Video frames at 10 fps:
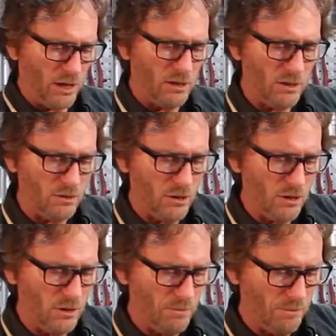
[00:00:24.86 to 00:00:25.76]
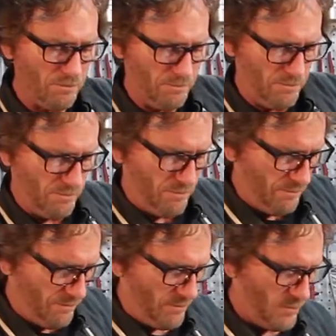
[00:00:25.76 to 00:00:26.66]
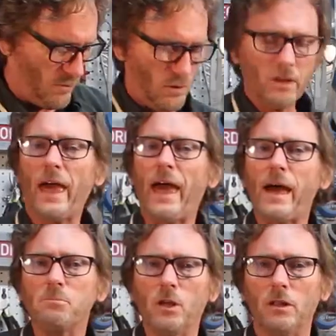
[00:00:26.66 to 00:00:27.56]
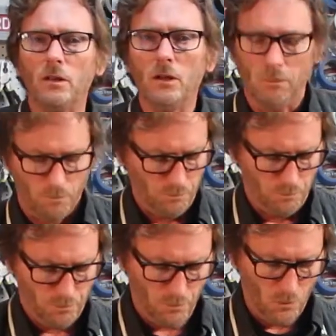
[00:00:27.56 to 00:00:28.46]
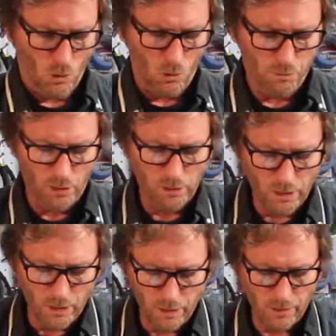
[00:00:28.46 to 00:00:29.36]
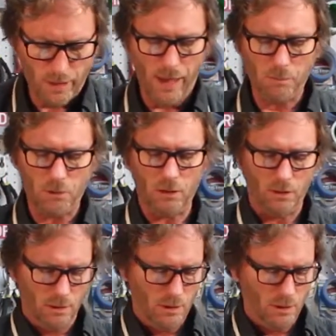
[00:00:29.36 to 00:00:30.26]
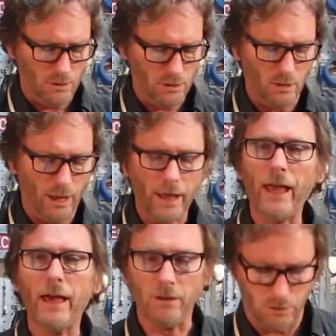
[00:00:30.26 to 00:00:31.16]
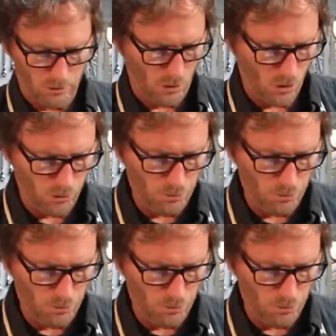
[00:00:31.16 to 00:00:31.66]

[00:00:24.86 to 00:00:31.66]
any of the cabinet or building any of the cabinet until I have all the